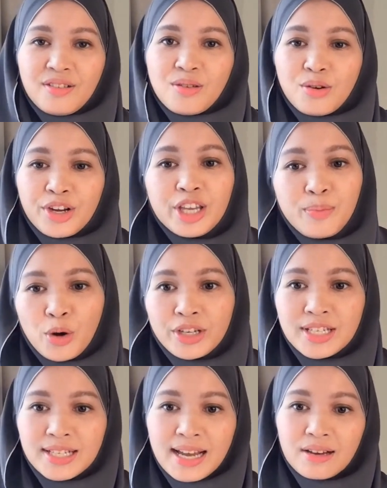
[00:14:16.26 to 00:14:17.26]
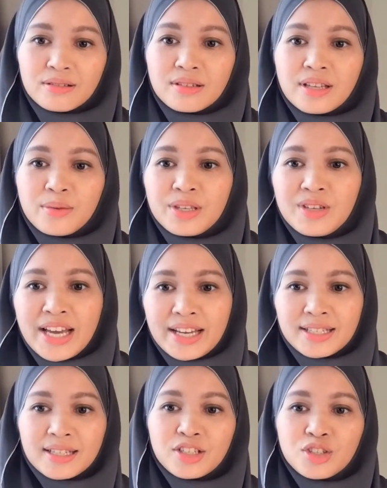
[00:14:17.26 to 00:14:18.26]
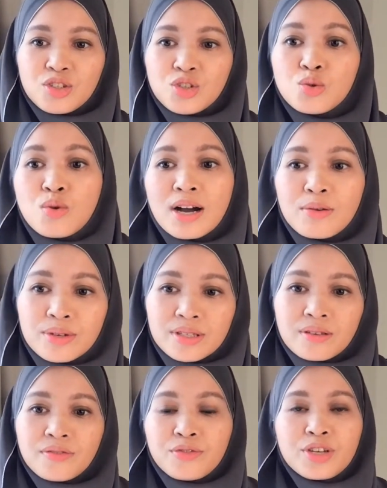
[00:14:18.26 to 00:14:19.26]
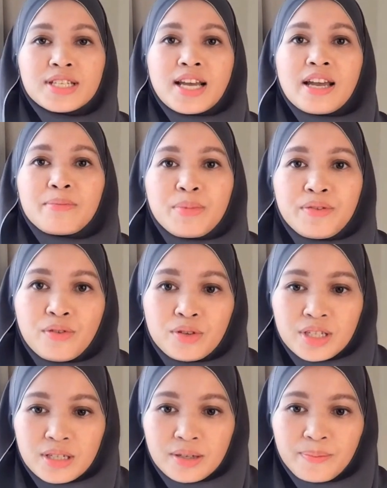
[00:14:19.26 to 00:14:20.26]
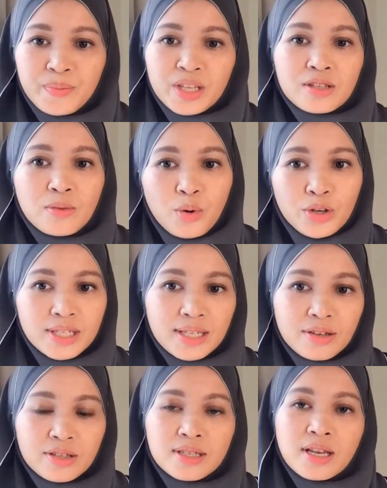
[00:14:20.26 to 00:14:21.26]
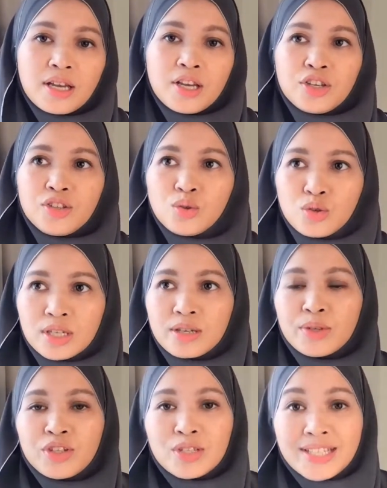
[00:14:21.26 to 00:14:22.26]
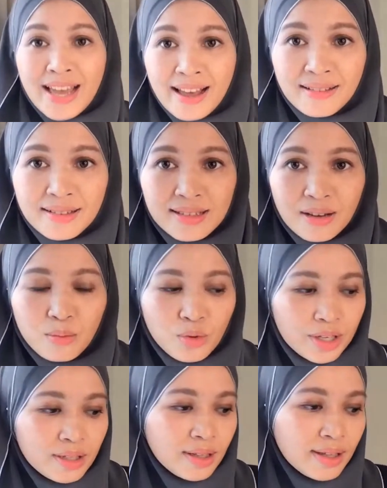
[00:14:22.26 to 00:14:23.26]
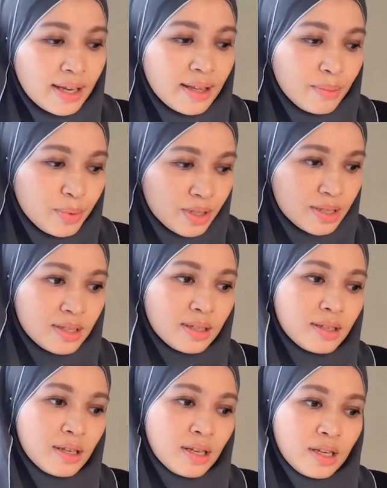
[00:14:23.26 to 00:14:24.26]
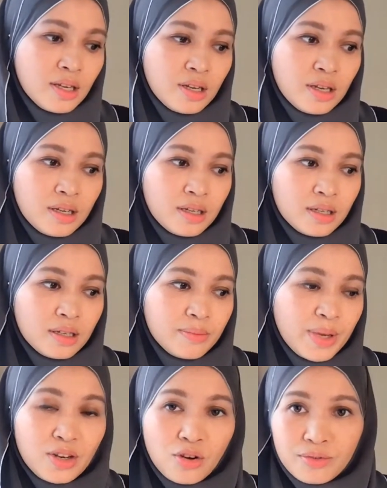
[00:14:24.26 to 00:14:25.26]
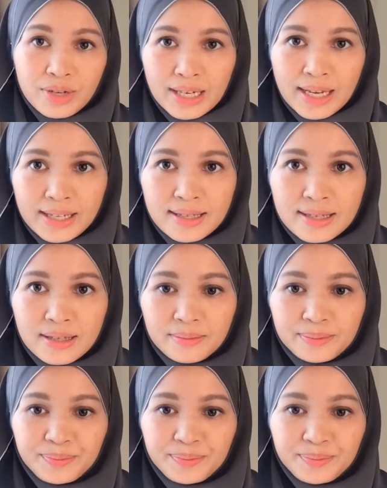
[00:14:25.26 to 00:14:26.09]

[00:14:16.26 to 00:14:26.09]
Or he pointed out that we had 2 hours of free time before dinner. So pointing out is usually when you tell someone that that person may not realize.